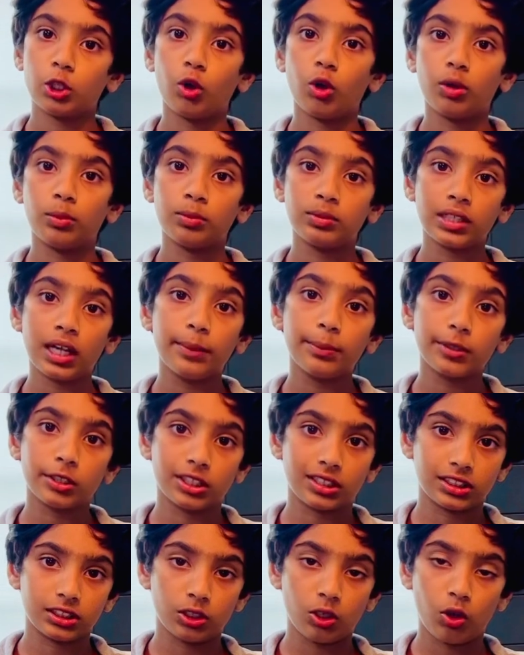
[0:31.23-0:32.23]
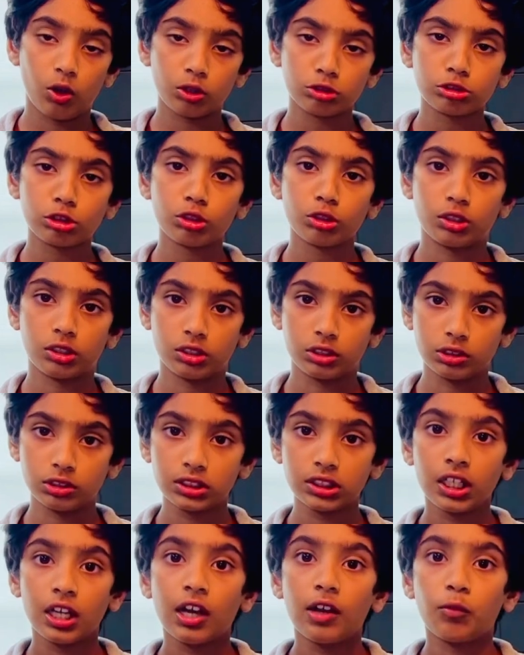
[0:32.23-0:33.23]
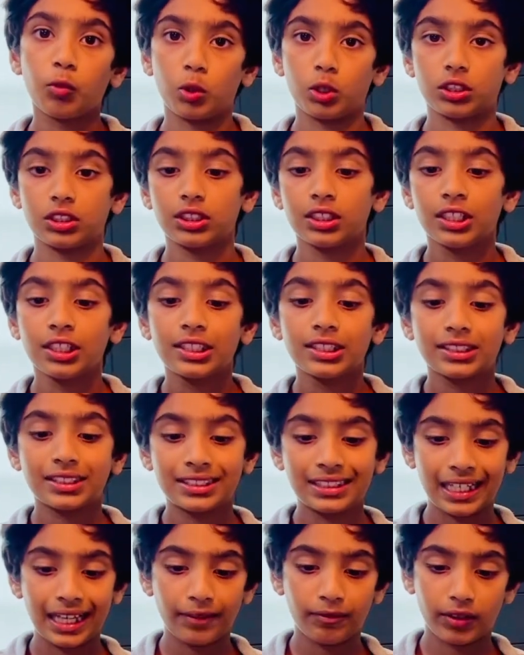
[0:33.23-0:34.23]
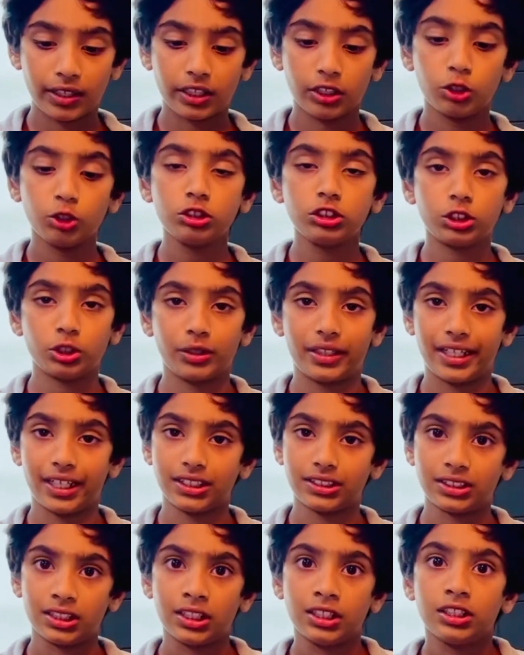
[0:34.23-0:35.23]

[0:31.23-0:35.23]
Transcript: Blubber is also used for saving nutrients.